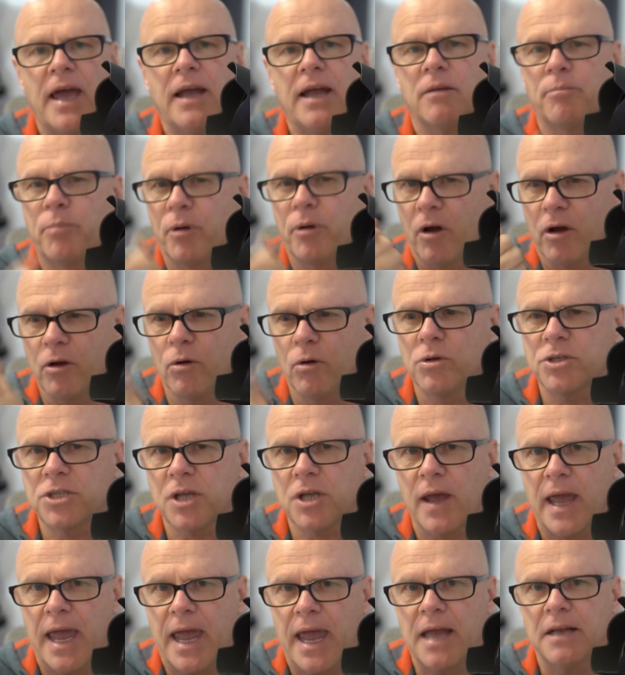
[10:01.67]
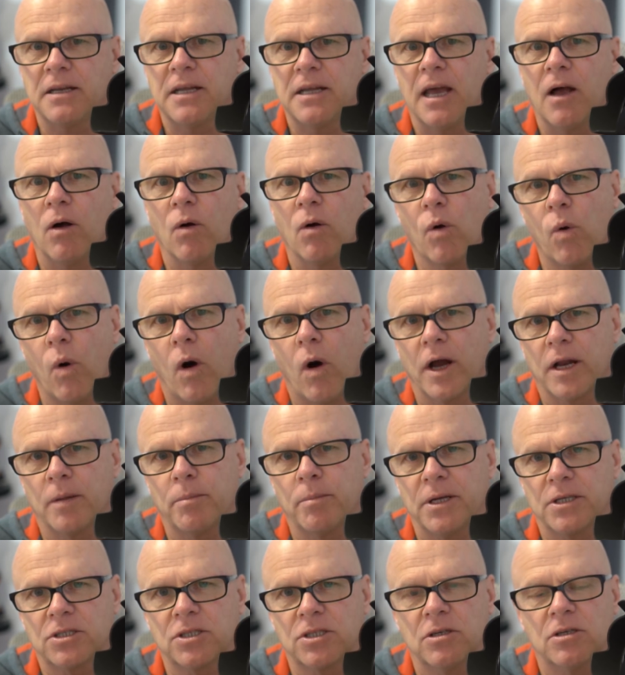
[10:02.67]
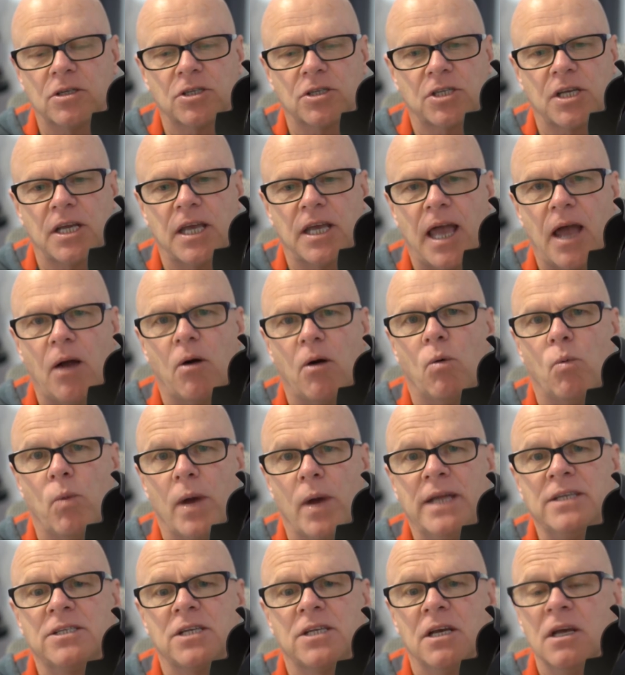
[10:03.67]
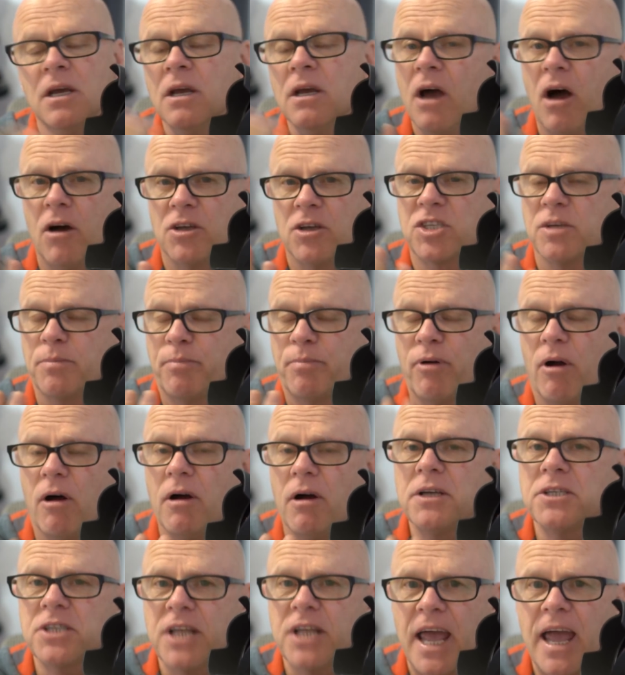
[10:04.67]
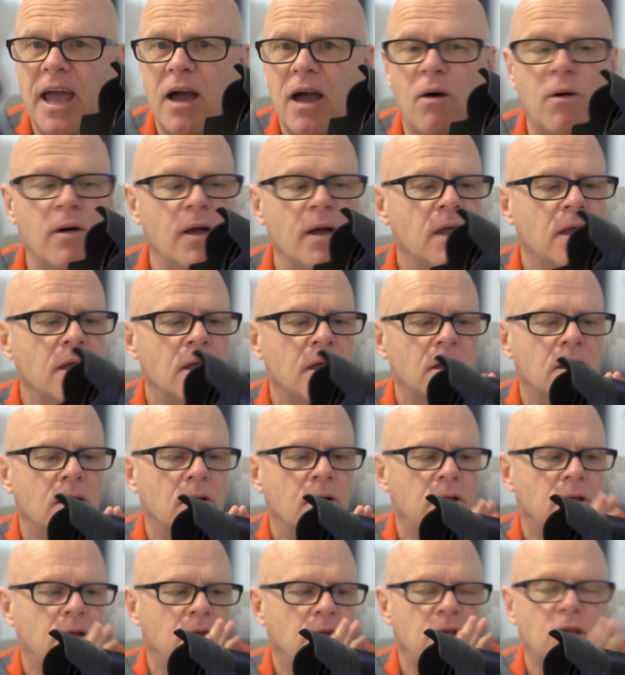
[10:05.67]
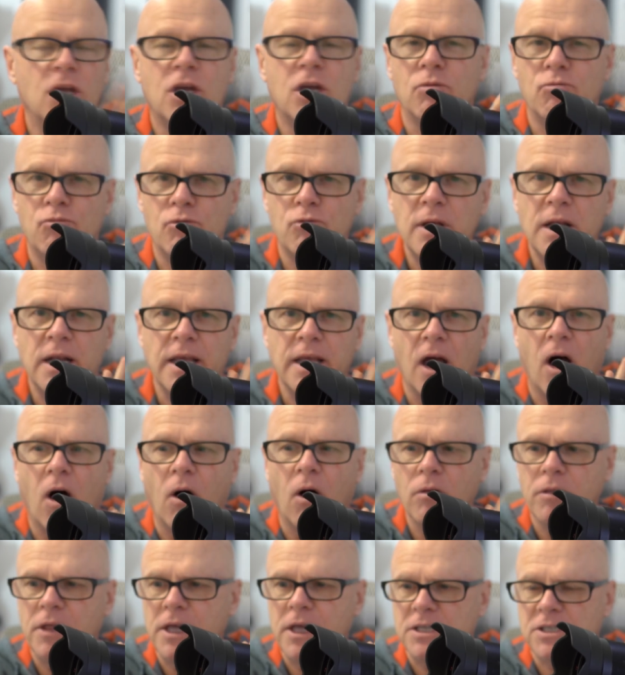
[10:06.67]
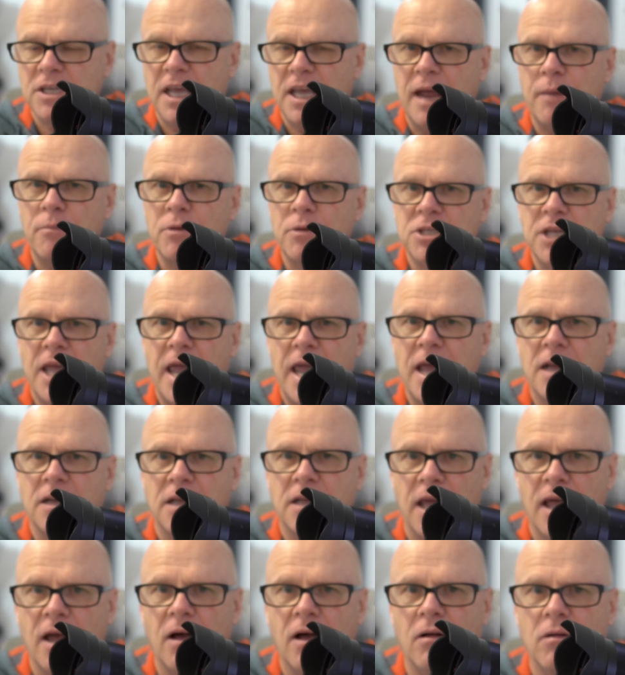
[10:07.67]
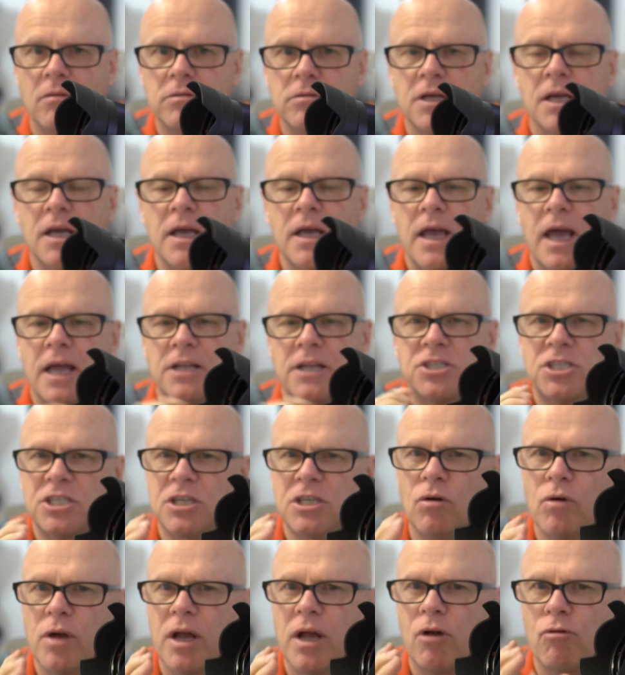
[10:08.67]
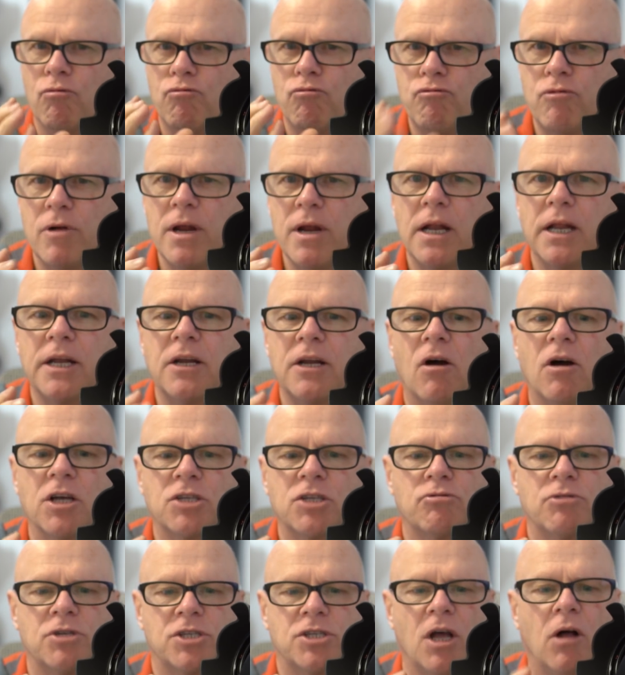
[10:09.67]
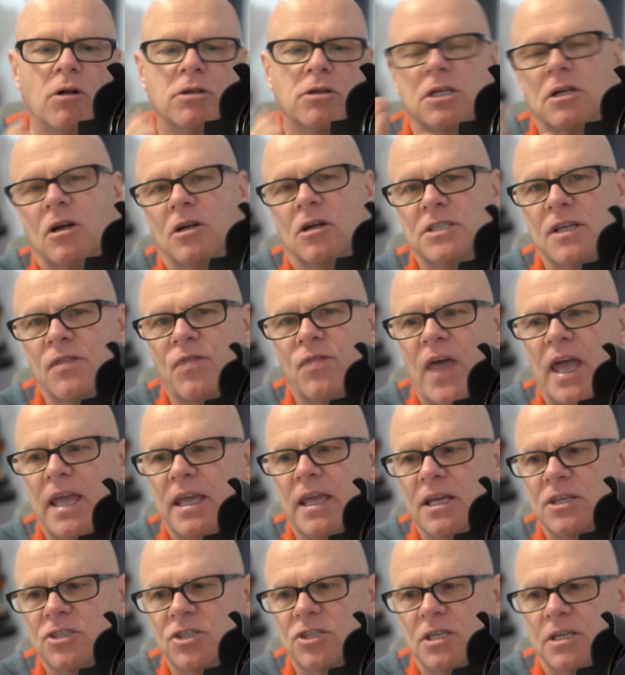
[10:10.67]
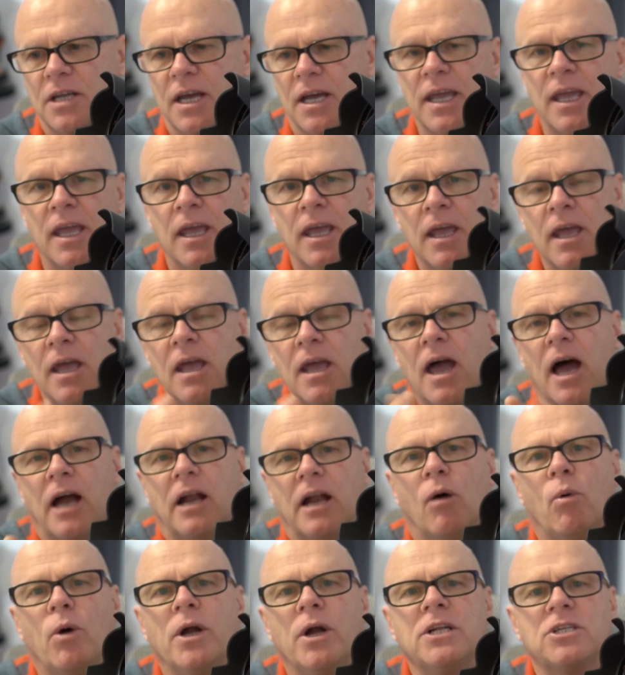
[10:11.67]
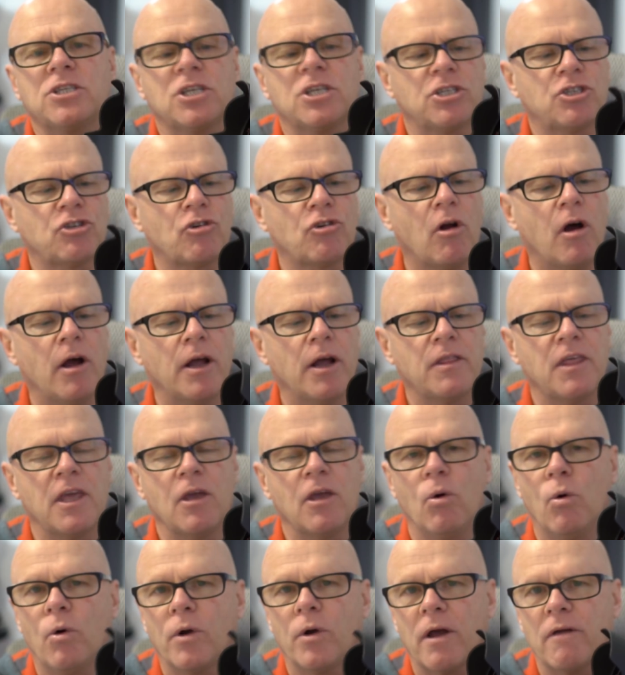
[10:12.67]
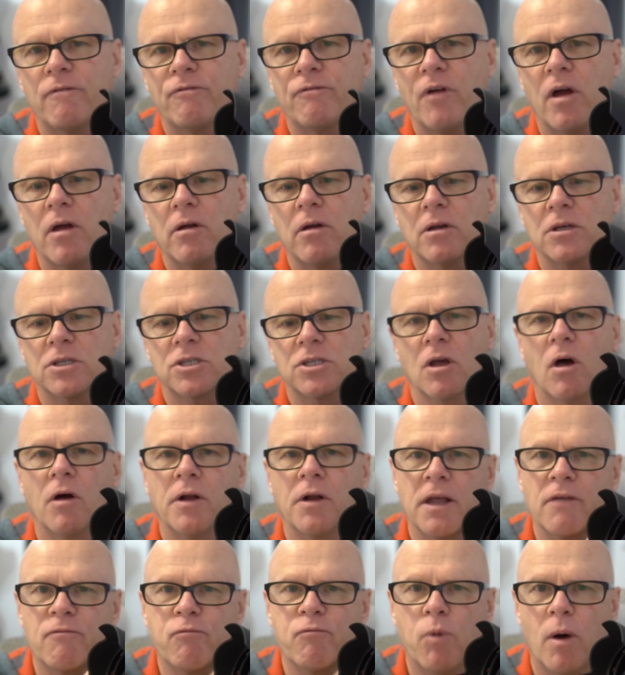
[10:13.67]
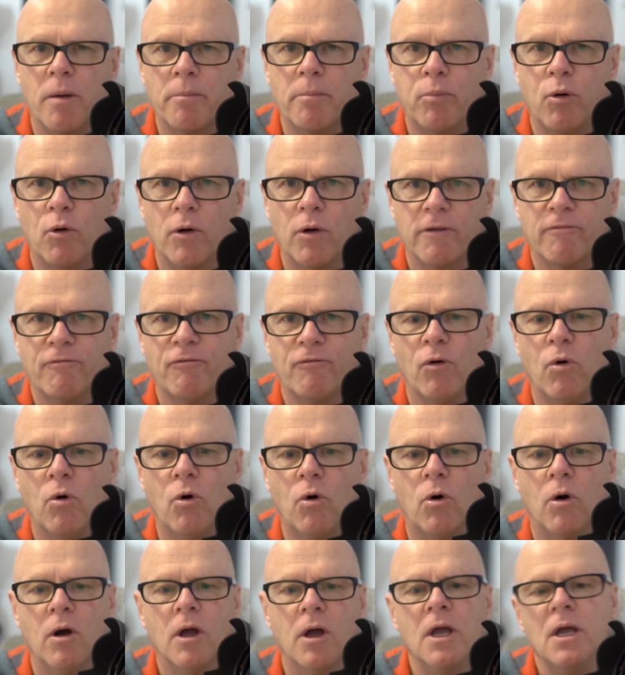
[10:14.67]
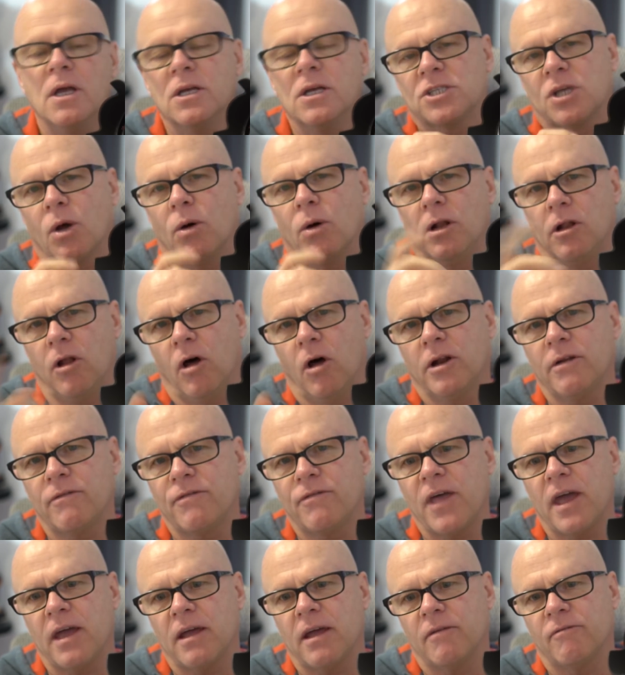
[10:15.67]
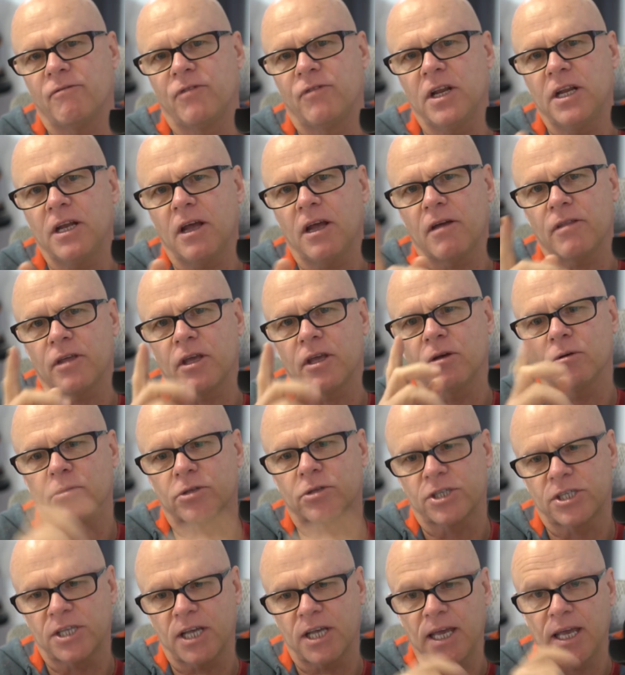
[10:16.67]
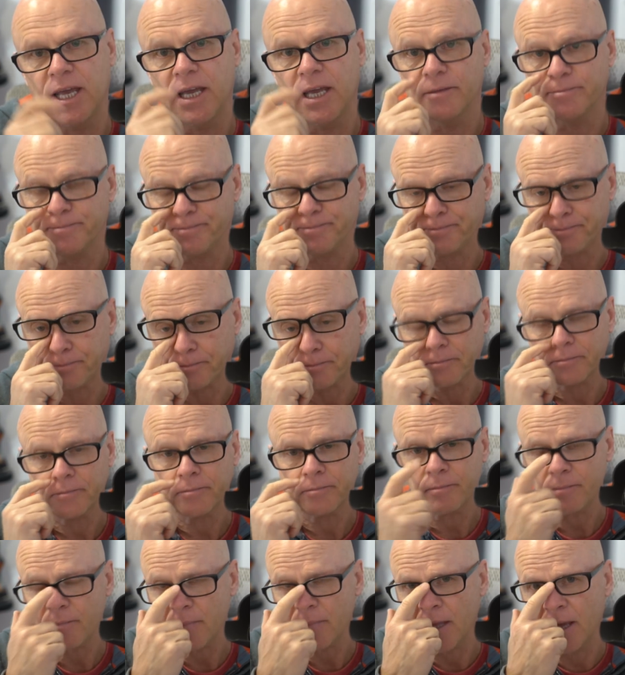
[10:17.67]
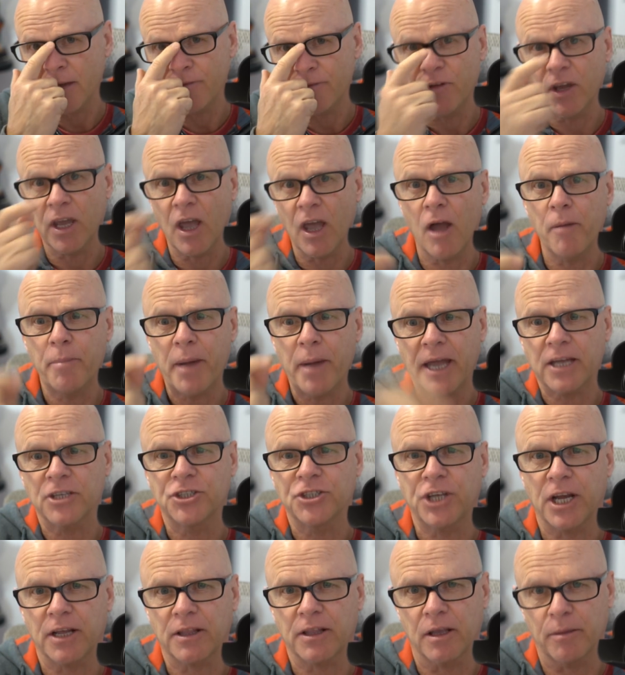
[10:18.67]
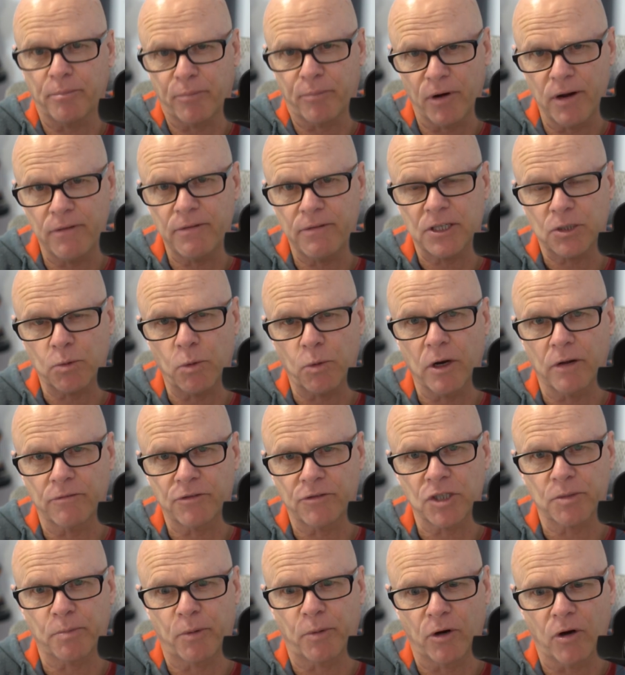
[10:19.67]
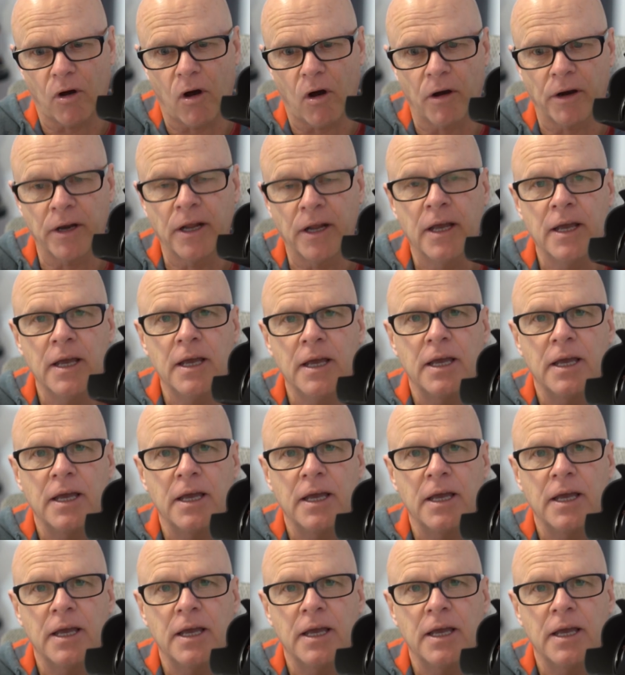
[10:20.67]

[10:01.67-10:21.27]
that, but I also handheld quite a bit too to see how it went. I was surprised how you can really hold these cameras handheld and still get a really nice result. And I did that yesterday. And I wanted to try the autofocus on f1.4. So a lot of that video that you'll see if you go back and check the previous one I've just put on,